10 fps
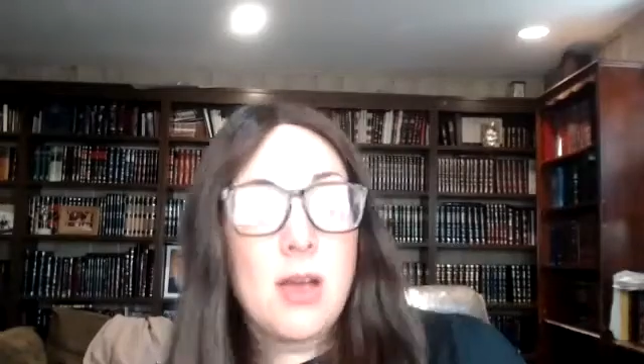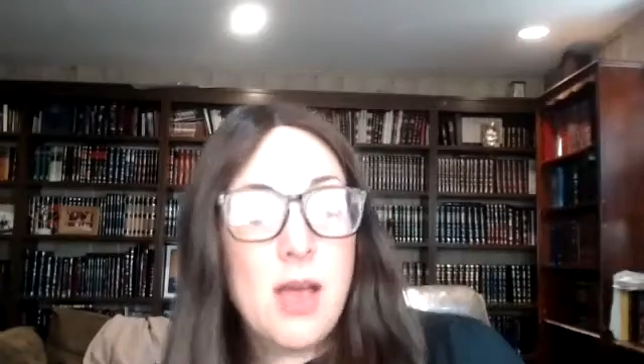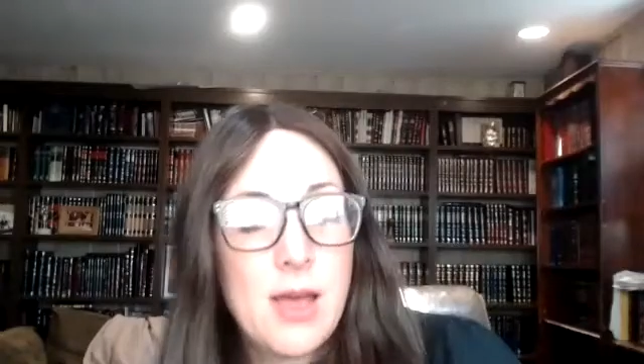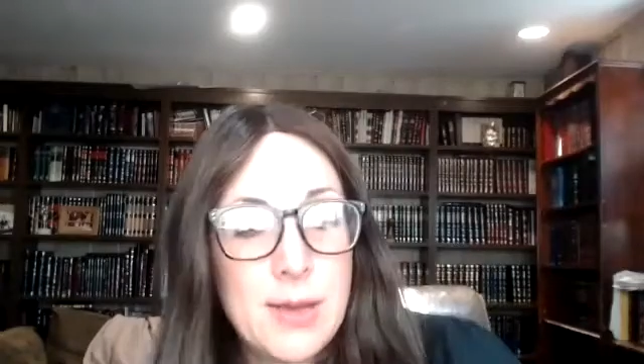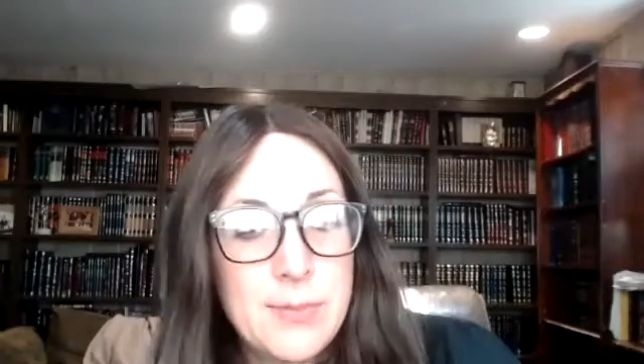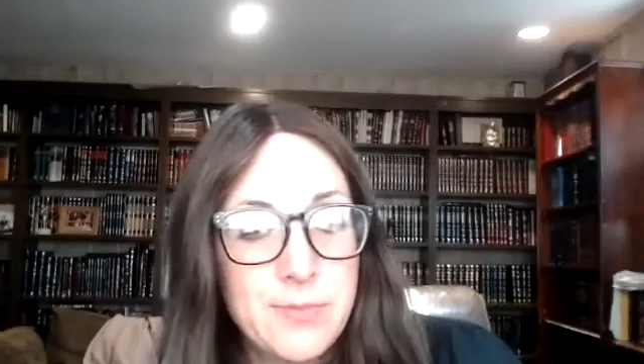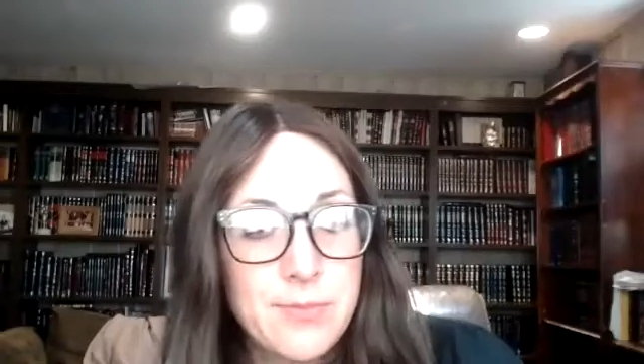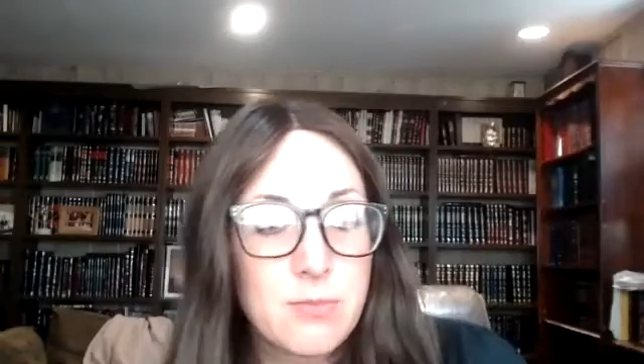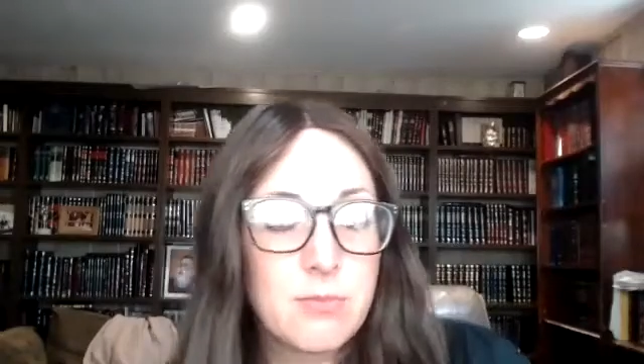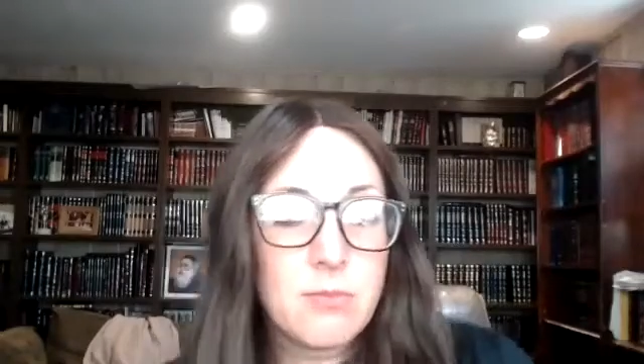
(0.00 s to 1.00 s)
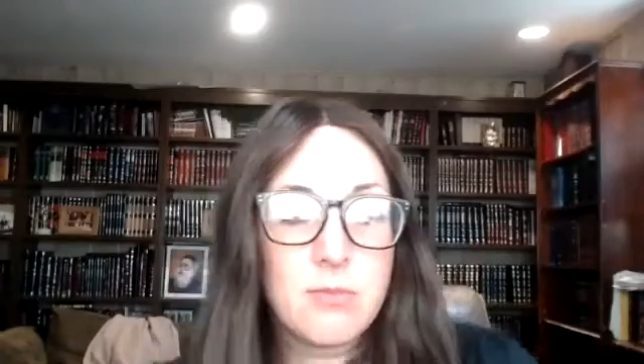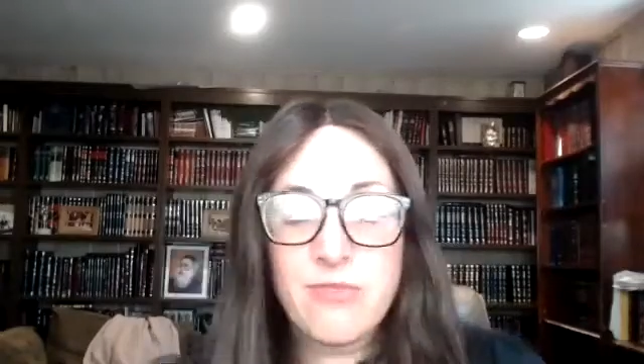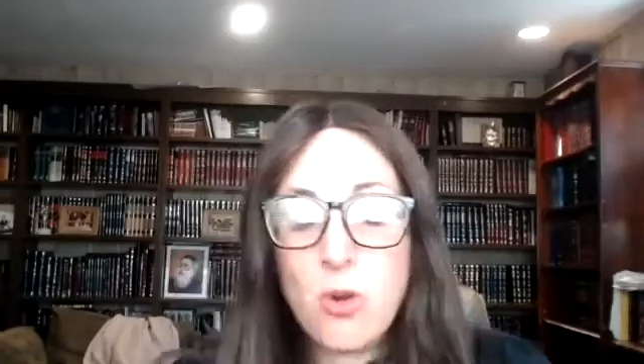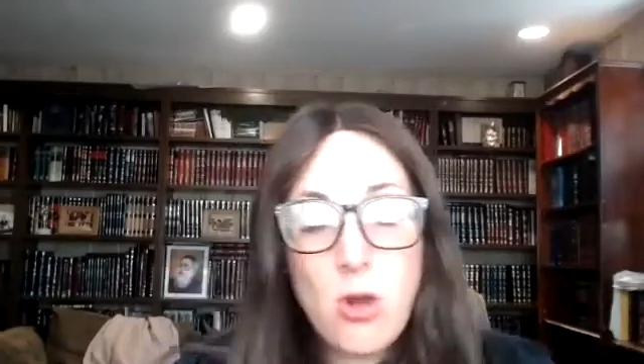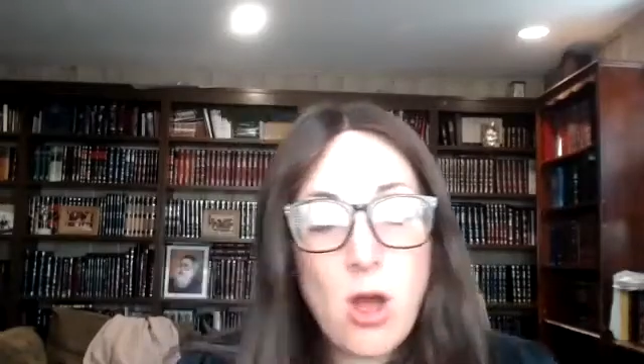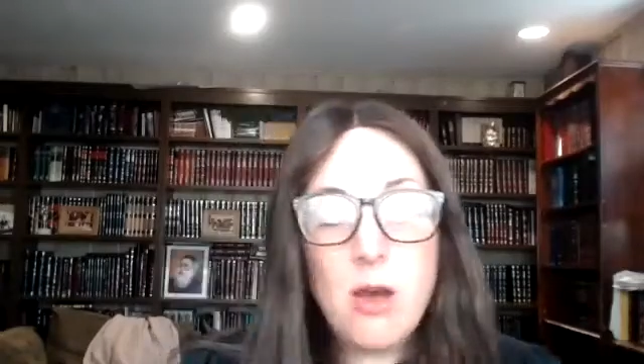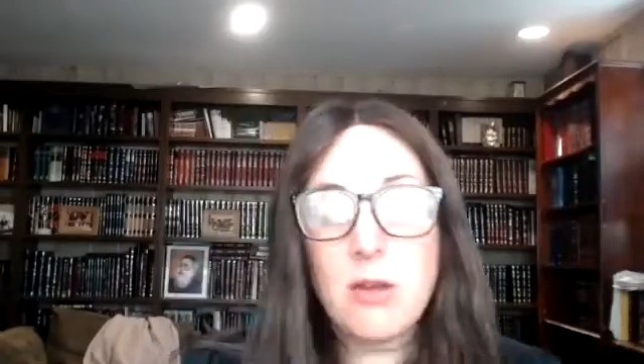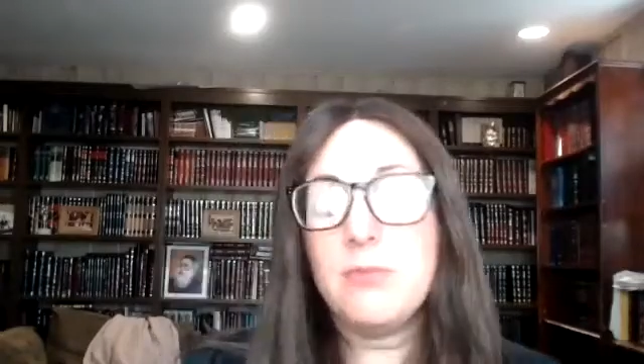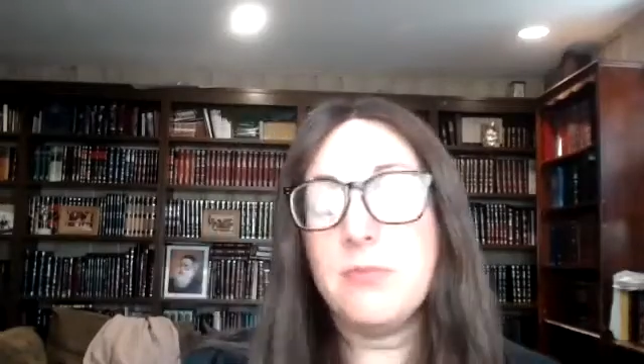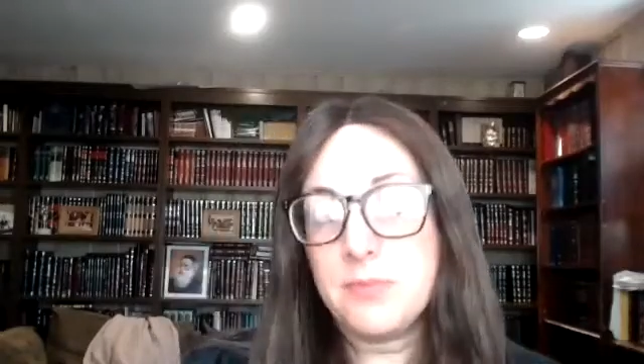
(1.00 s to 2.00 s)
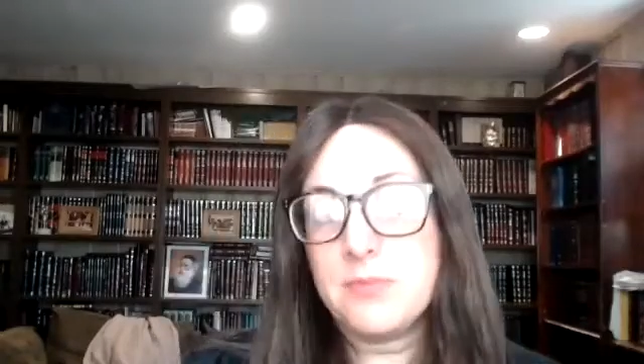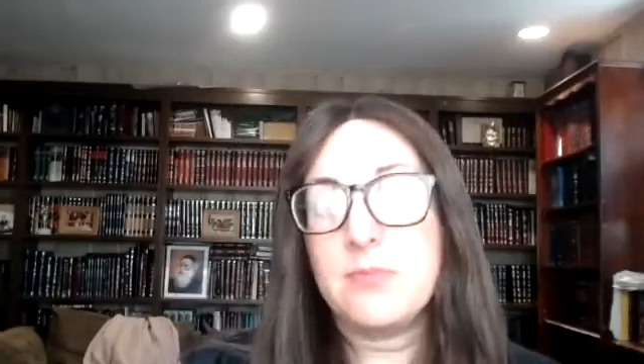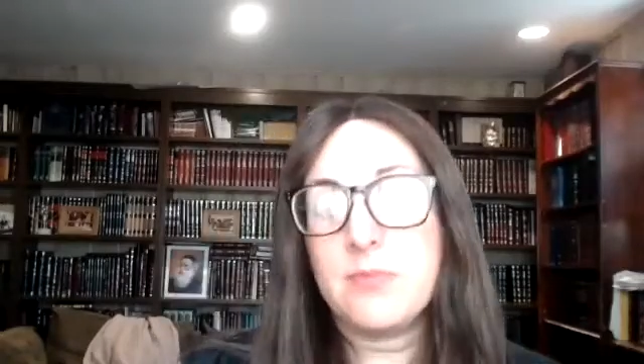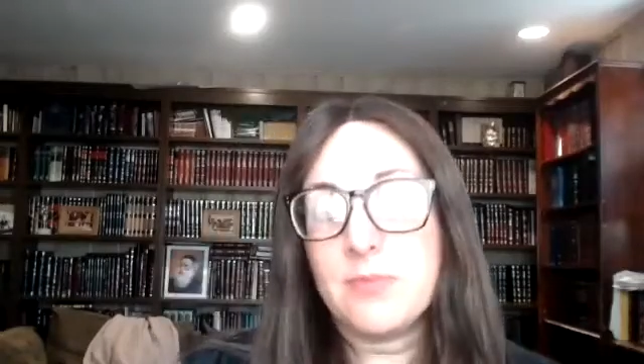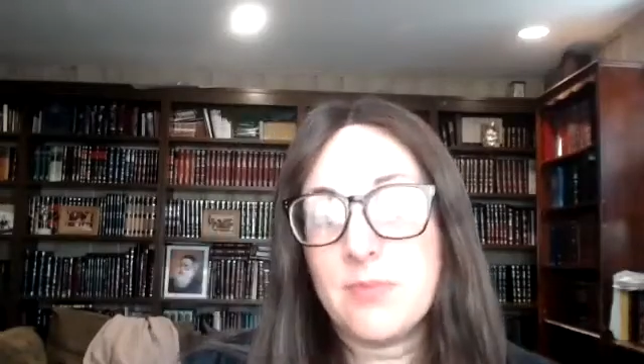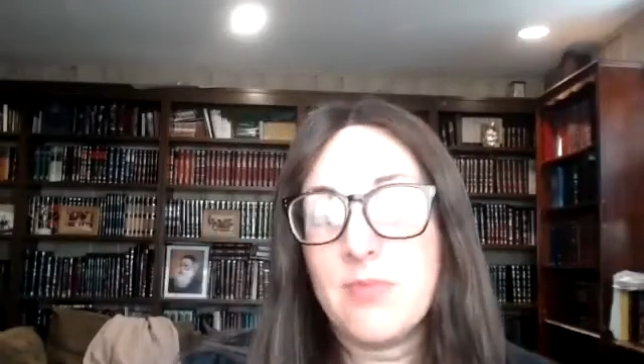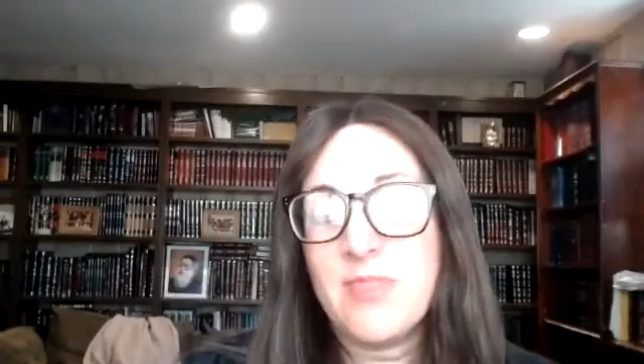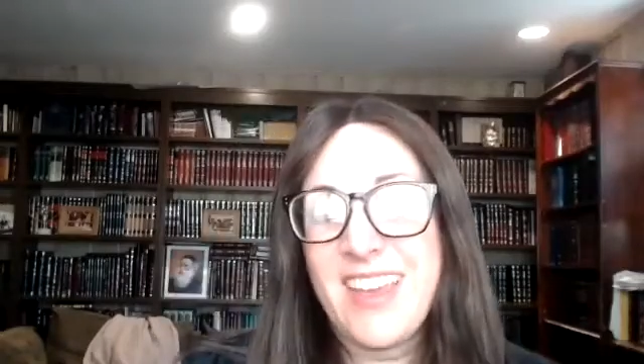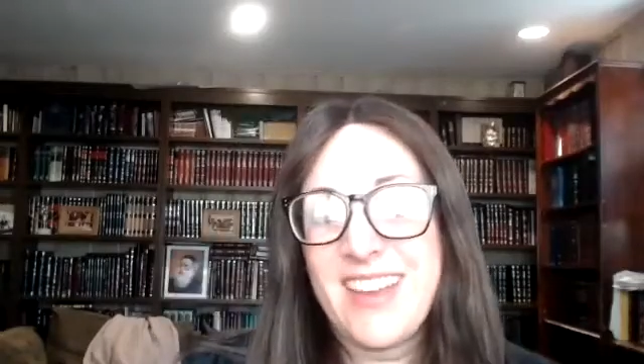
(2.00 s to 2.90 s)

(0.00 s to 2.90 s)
um, phone call. Yeah.